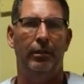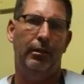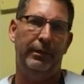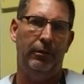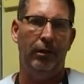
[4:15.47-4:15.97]

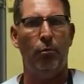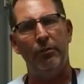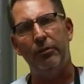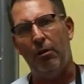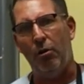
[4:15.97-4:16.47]
I mean, it, it
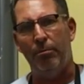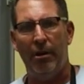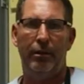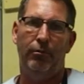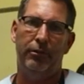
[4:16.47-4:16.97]
wasn't a home
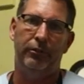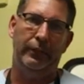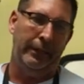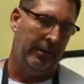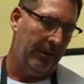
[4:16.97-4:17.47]
run. It
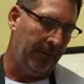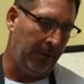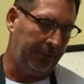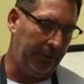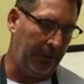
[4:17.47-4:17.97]
wasn't it
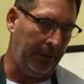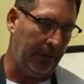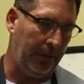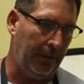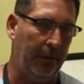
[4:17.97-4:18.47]
wasn't
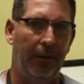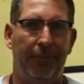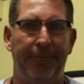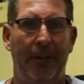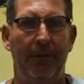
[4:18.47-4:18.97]
uh, a, a
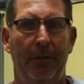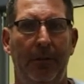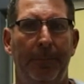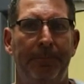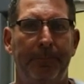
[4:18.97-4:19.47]

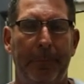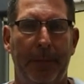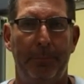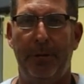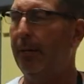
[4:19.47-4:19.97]
failure,
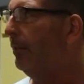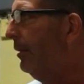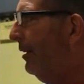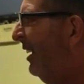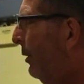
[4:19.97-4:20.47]
but
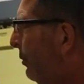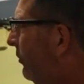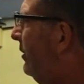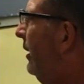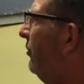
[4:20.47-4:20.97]
it
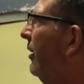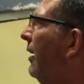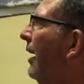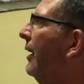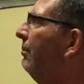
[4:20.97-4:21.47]
was decent.
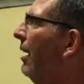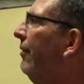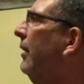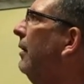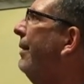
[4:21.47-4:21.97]
I can
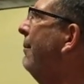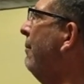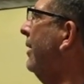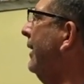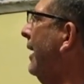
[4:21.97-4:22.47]
definitely gonna make
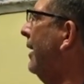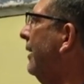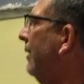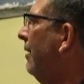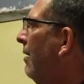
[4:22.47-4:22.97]
money on
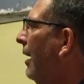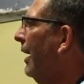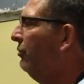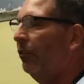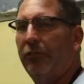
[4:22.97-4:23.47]
it.
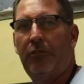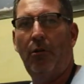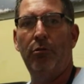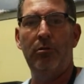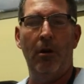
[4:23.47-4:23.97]
I just
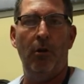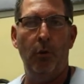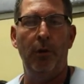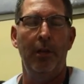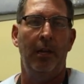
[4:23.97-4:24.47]
don't
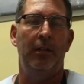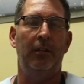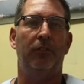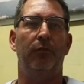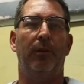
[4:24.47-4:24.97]
know, and
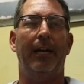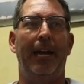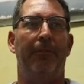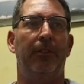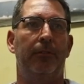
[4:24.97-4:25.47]
this is what I
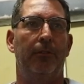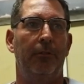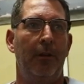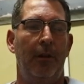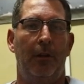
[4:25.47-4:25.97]
have to do.